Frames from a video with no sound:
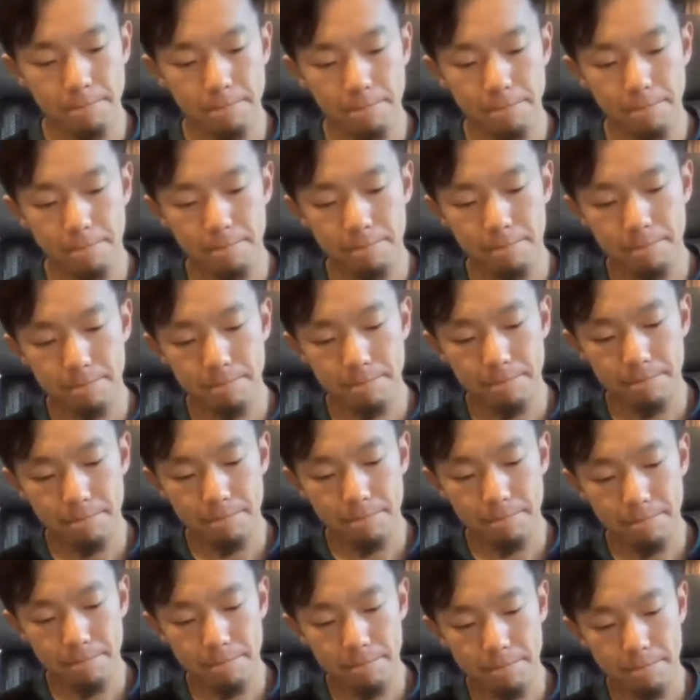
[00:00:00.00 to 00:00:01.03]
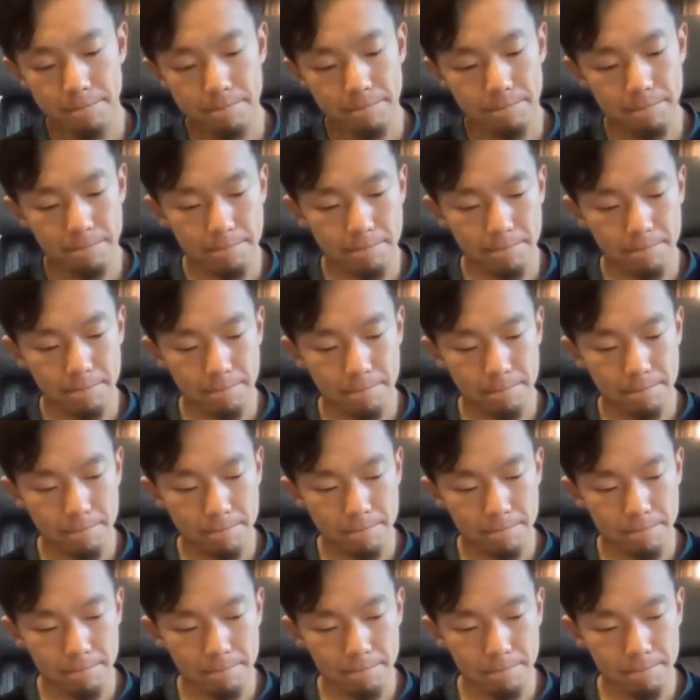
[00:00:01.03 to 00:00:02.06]

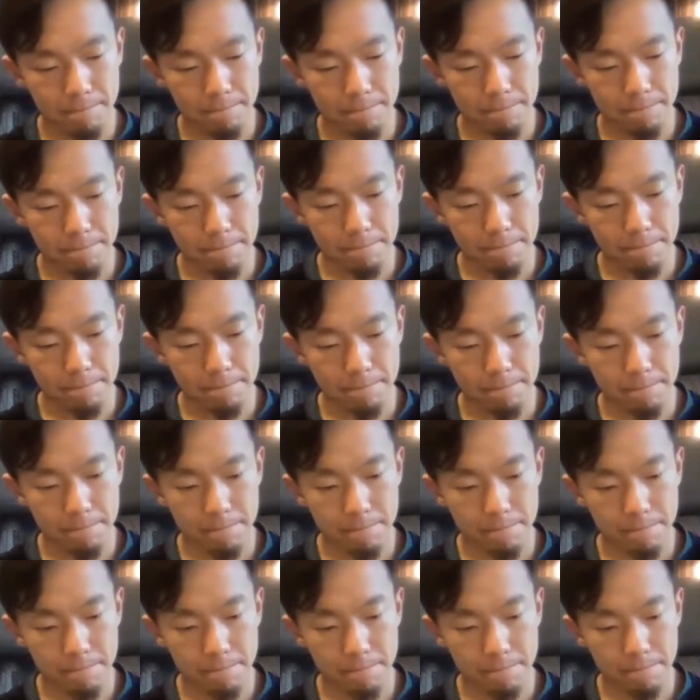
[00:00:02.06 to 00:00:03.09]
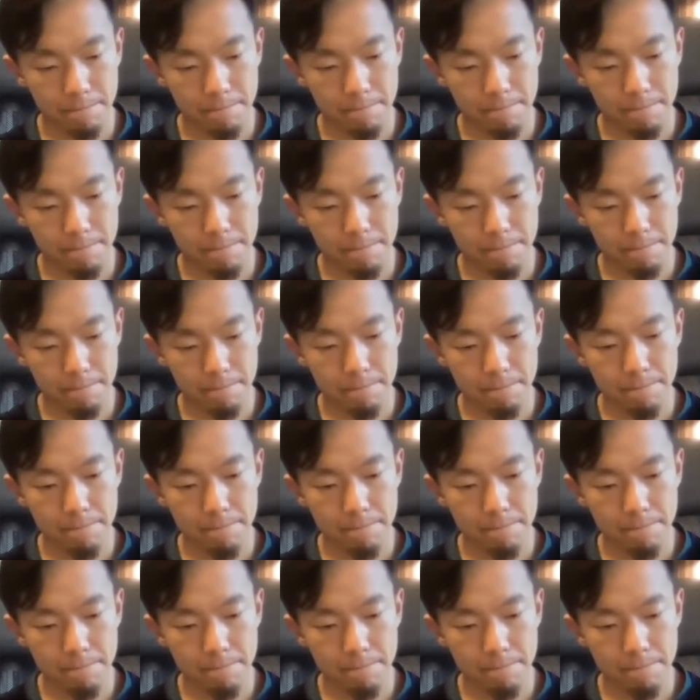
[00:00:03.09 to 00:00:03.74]
This person isn't speaking.